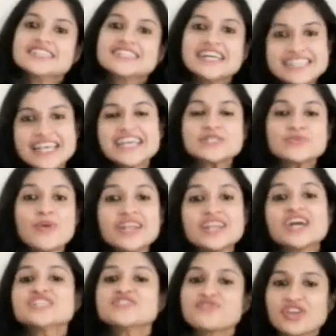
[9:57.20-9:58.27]
The sixth one
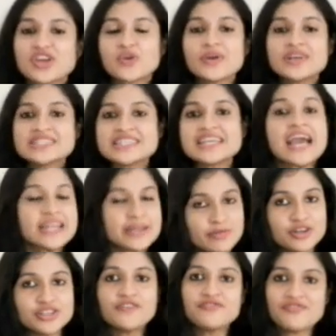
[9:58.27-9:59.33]
is frequency and
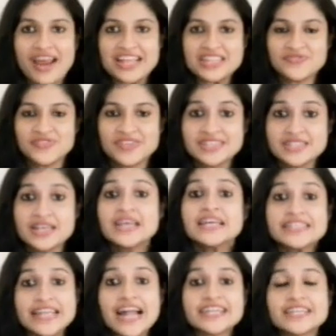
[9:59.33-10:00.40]
amount of transfers.
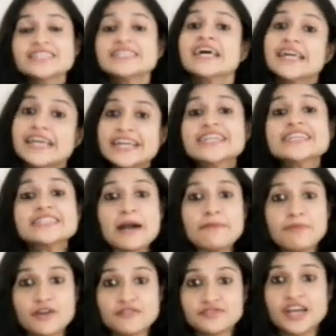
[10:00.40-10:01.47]
That is, it is
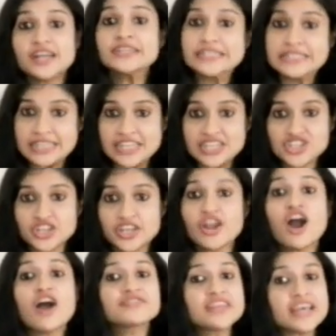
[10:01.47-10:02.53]
above the discretion
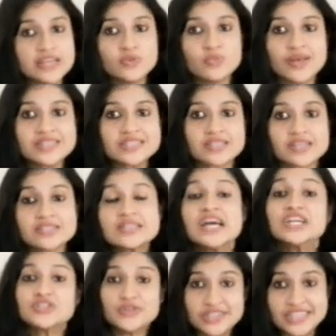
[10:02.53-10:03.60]
of the investors
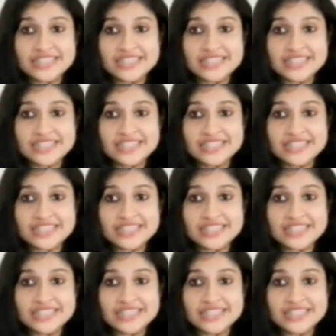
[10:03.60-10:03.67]
to